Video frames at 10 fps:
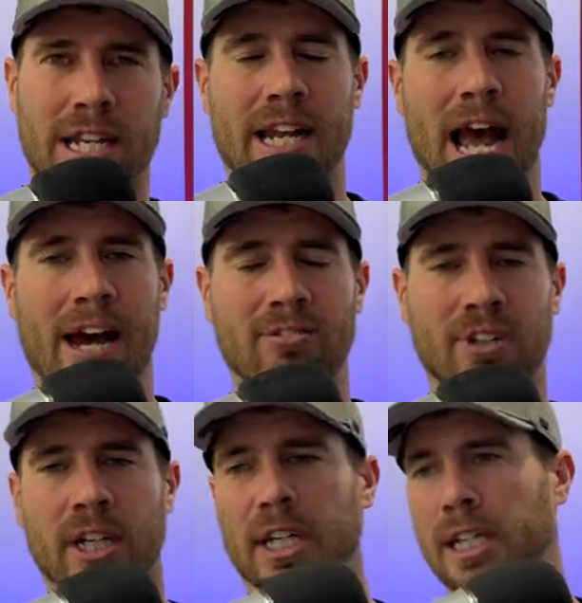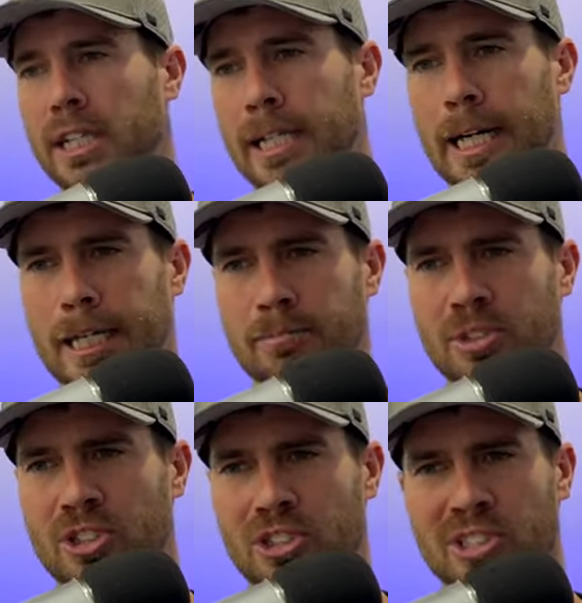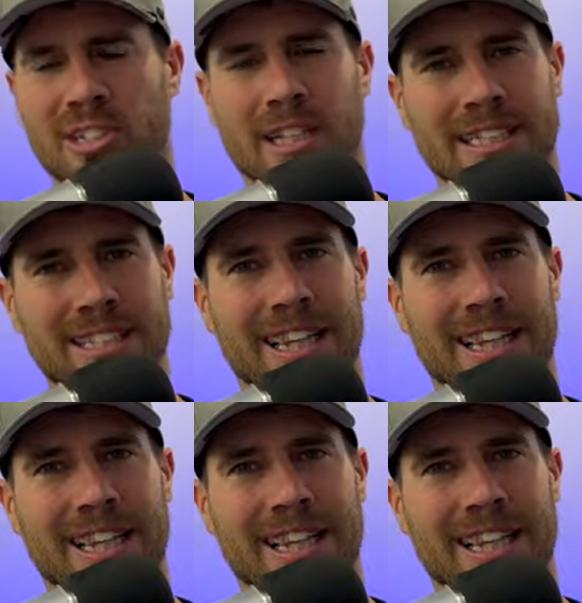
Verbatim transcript: in half. Um, just a, it's a